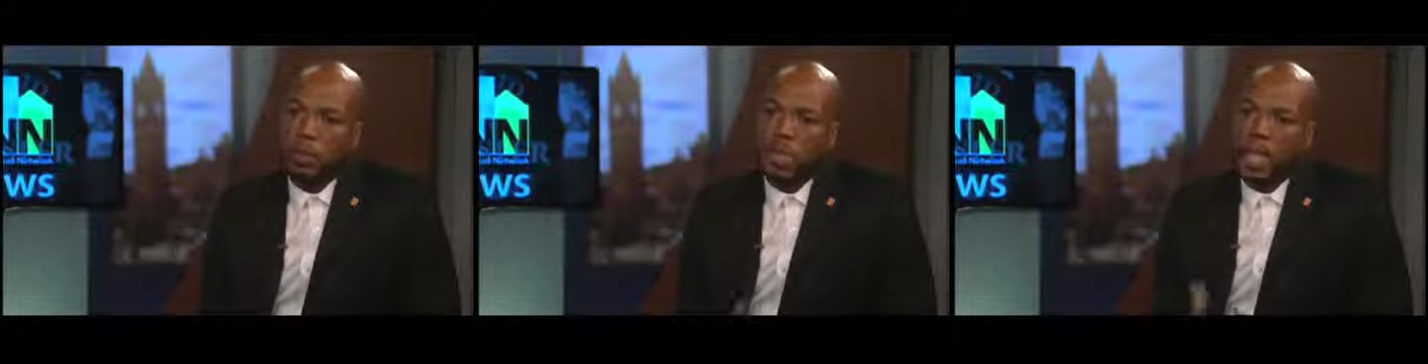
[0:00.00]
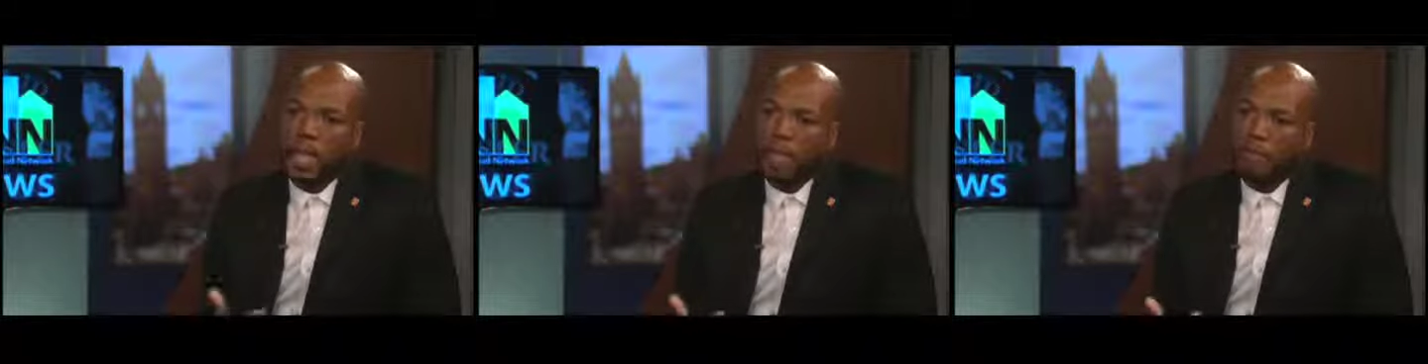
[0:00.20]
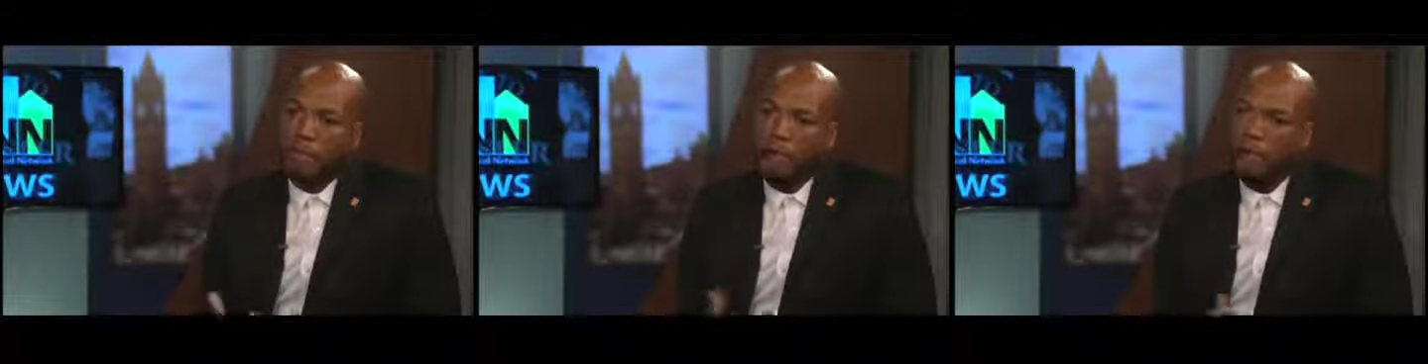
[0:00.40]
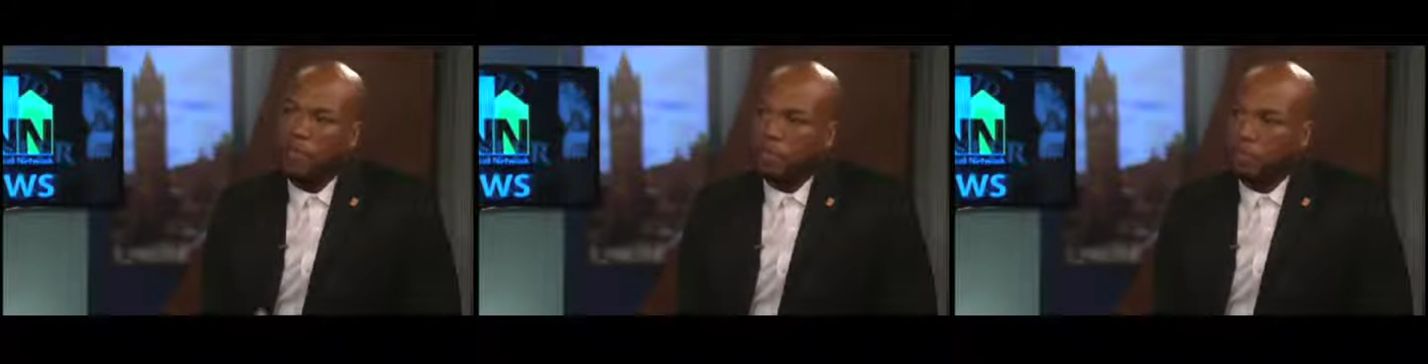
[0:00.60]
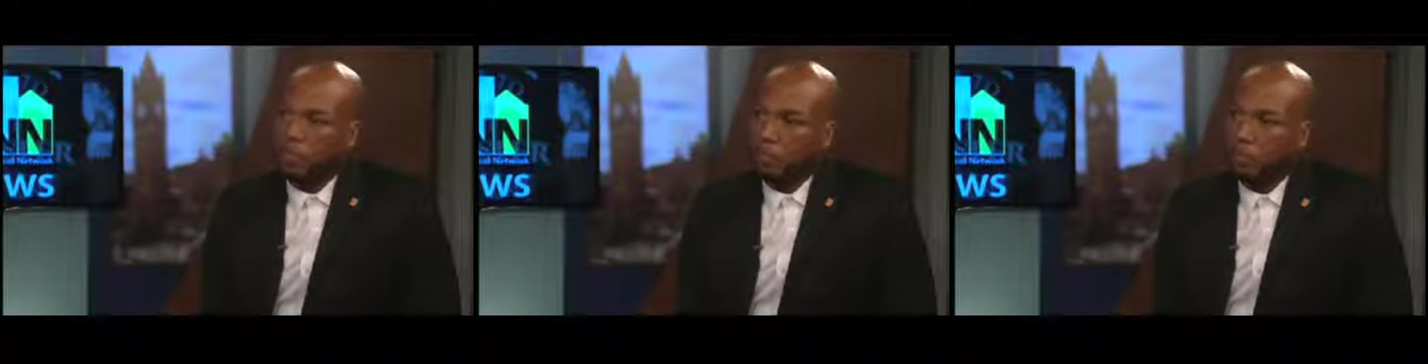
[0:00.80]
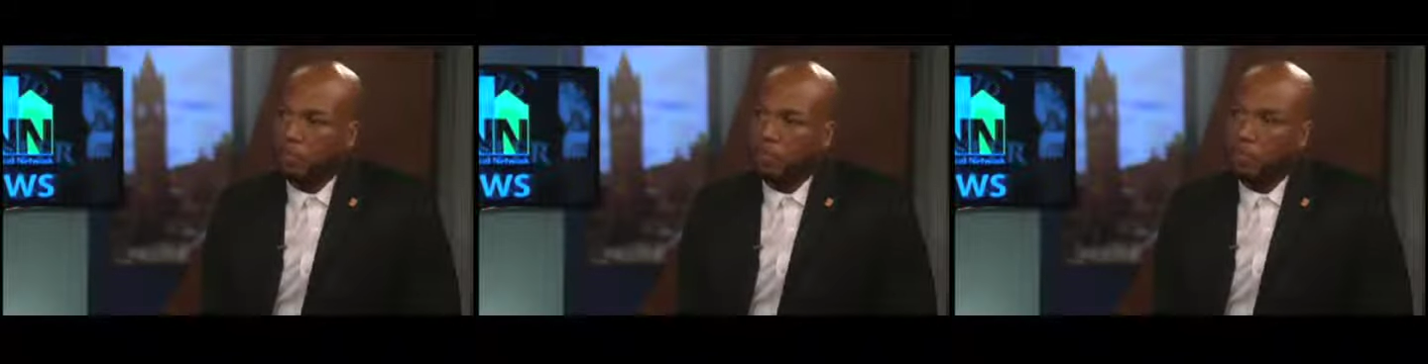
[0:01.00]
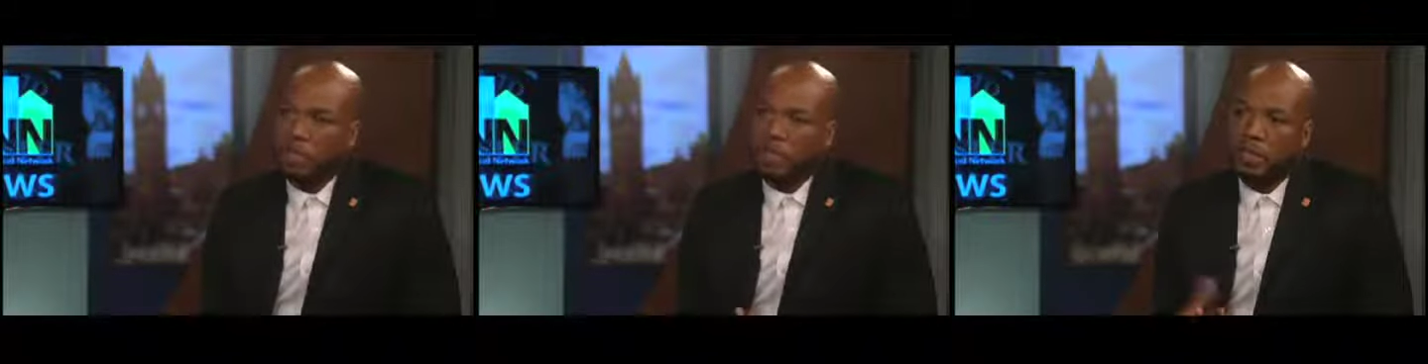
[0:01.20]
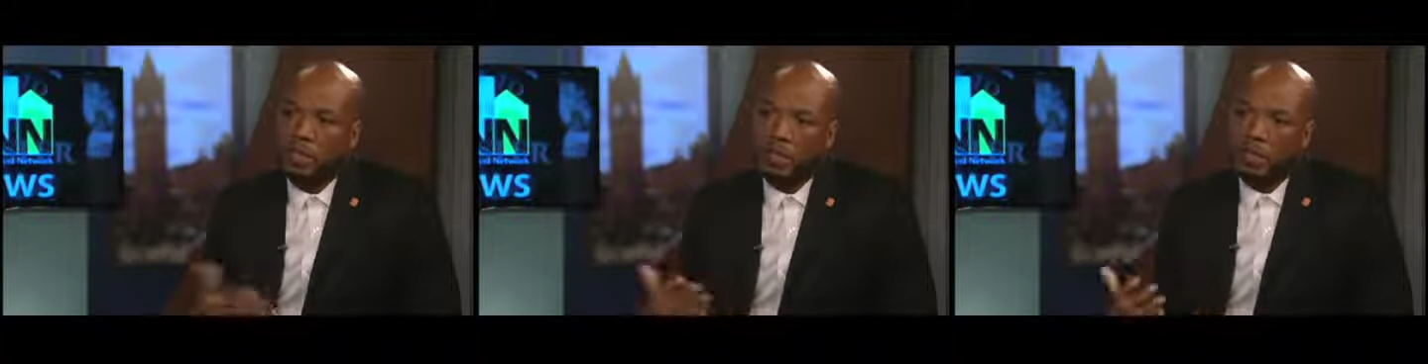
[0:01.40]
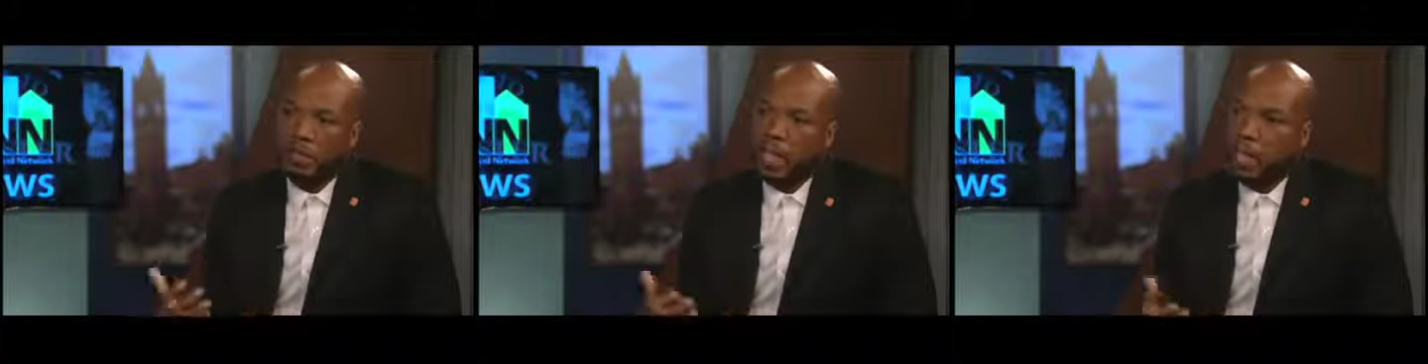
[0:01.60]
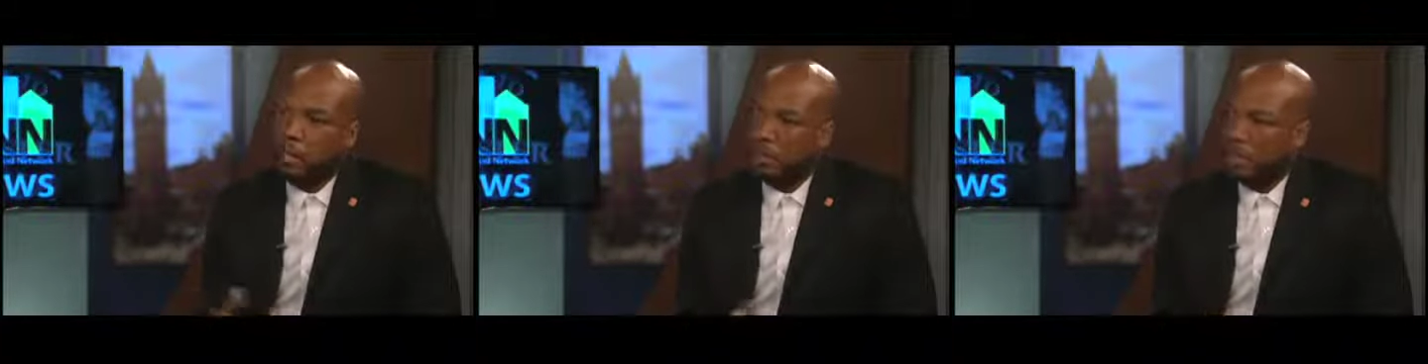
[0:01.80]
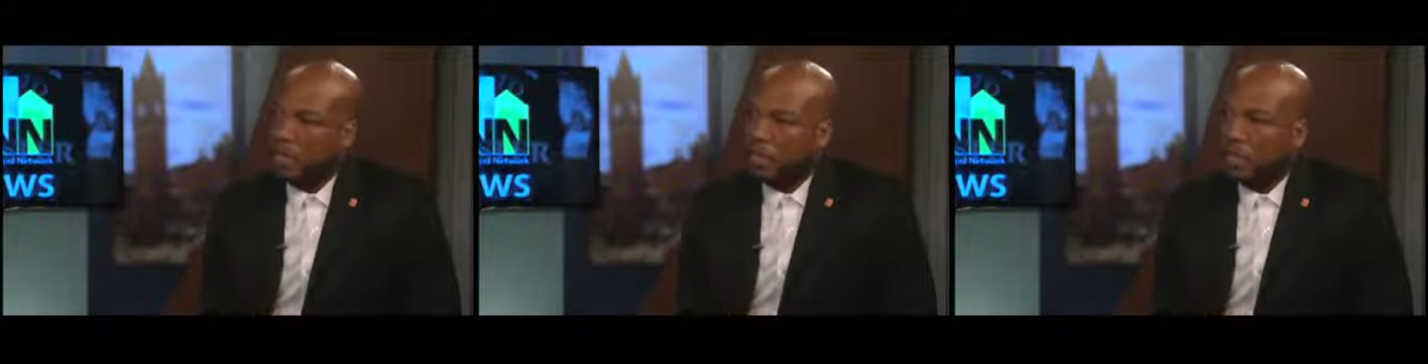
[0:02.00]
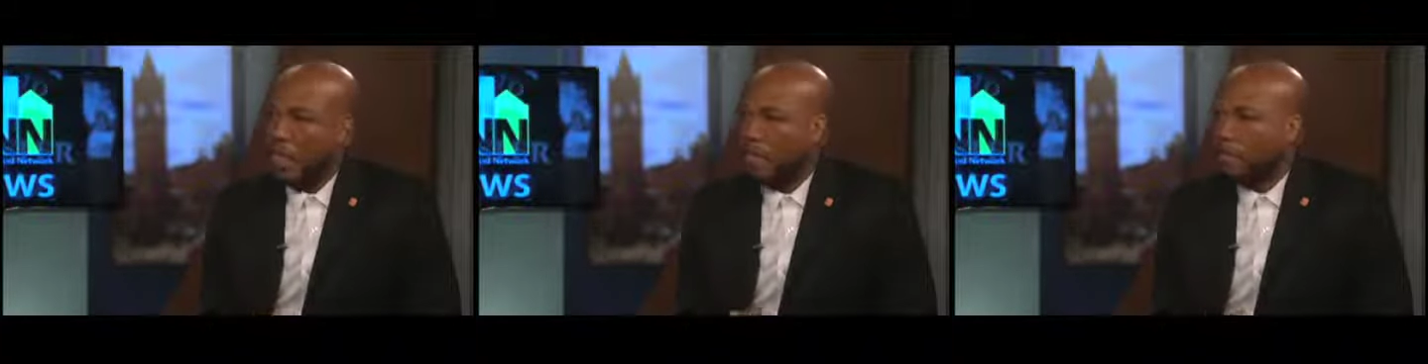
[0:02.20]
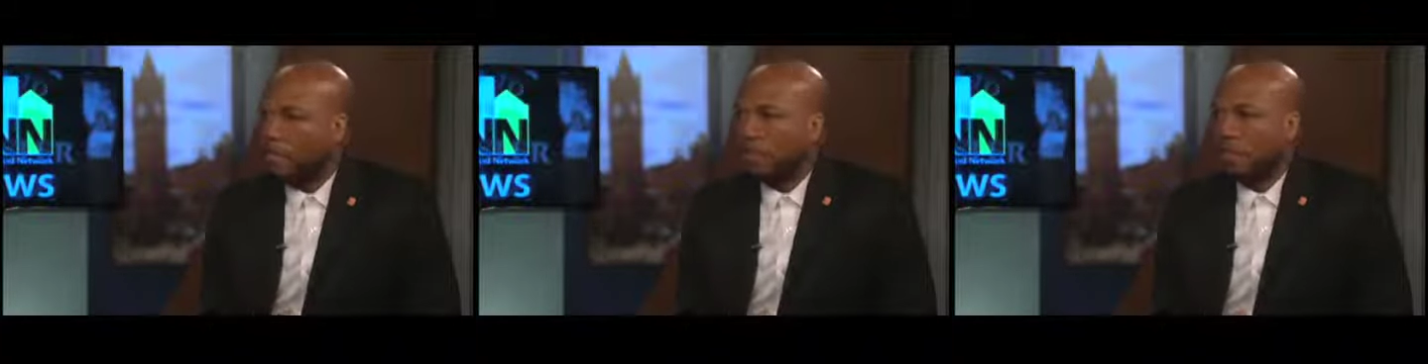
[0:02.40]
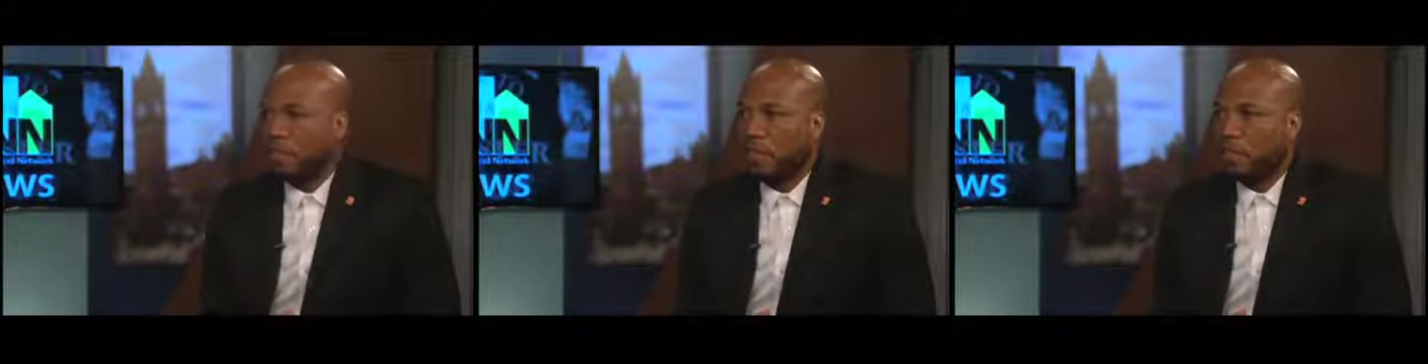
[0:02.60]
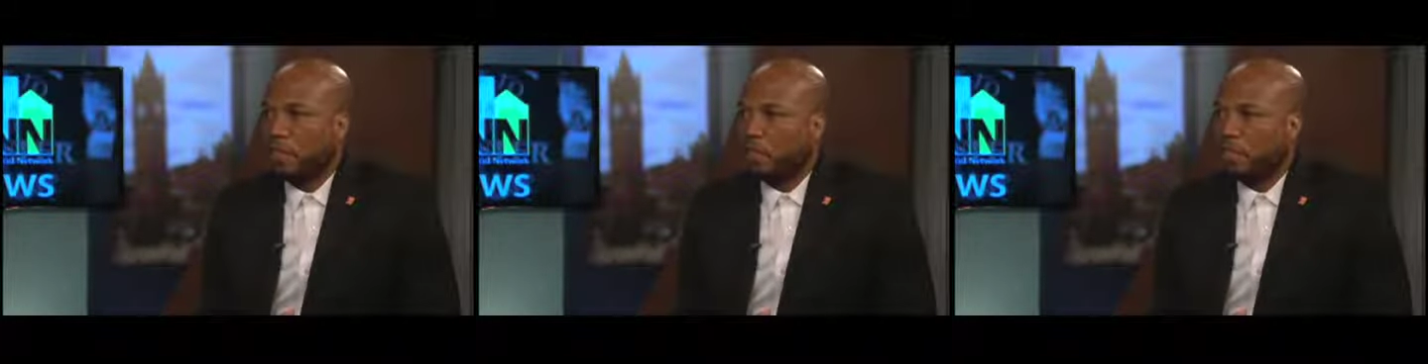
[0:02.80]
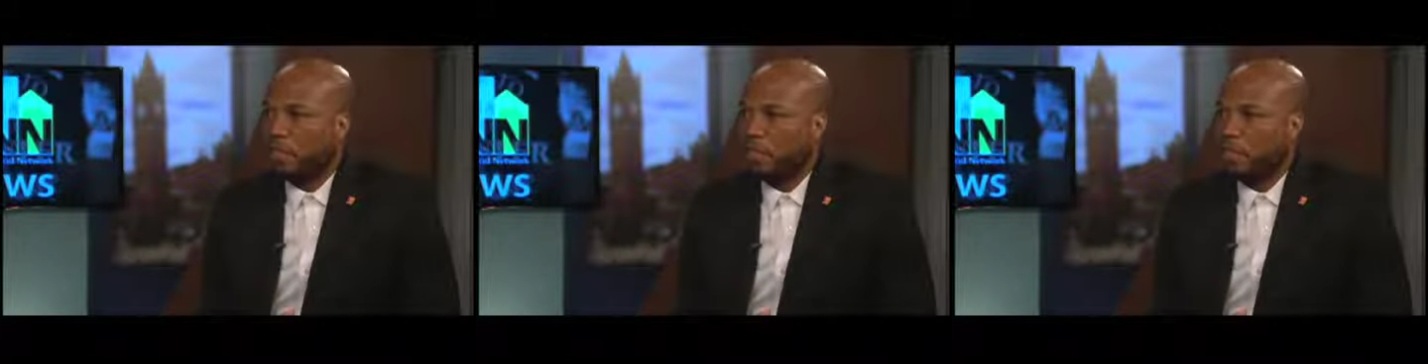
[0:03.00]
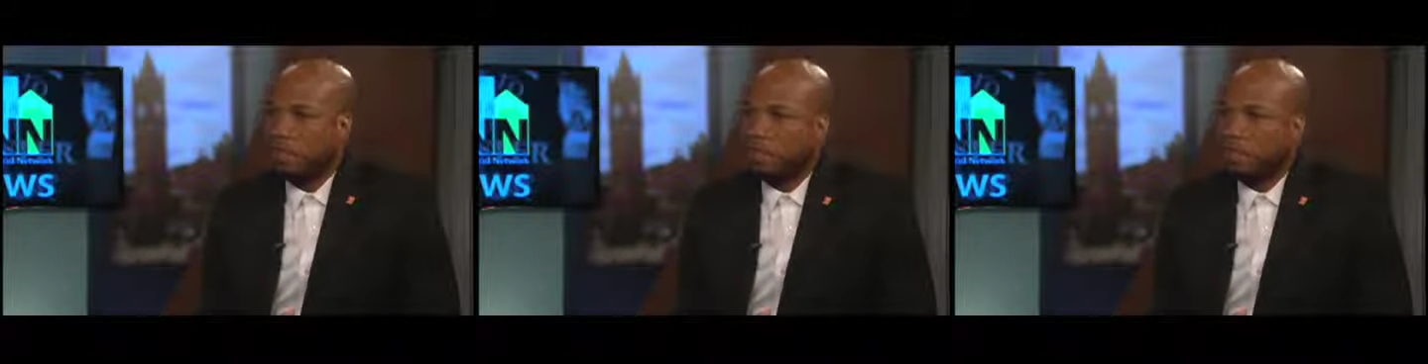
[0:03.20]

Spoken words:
we have officers who can speak the different languages that we have within the city of Boston,